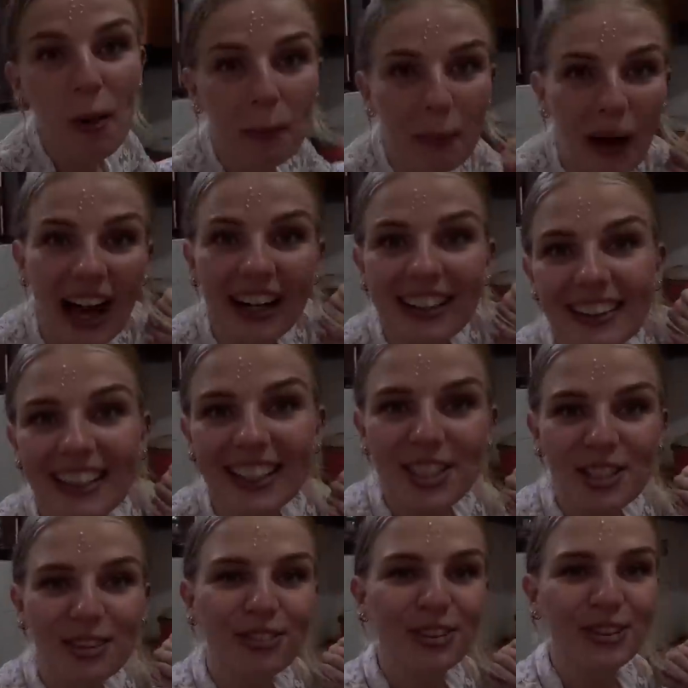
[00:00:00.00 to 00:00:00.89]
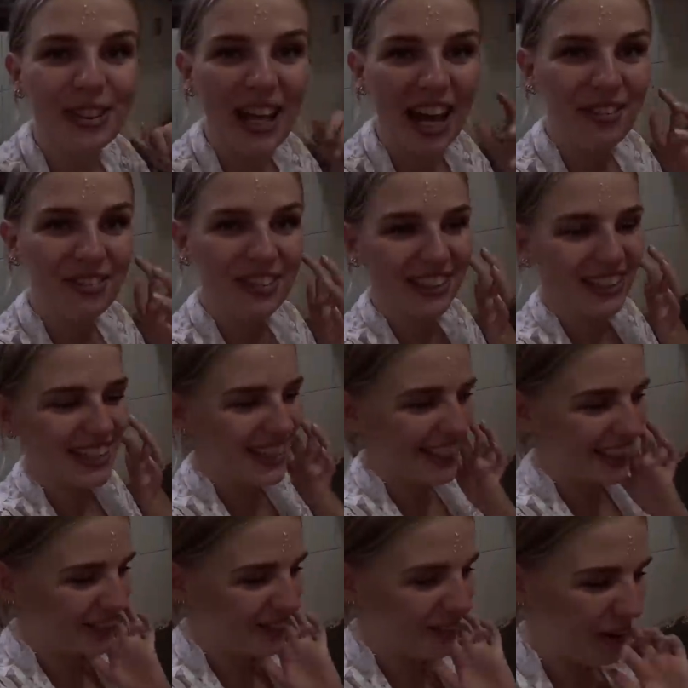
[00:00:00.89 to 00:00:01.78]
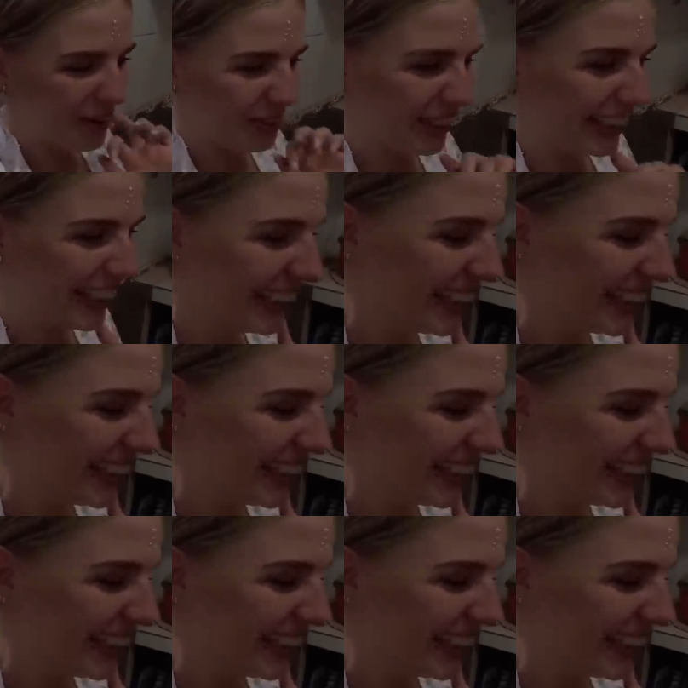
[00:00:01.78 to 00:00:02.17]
Balinese food after the ceremony.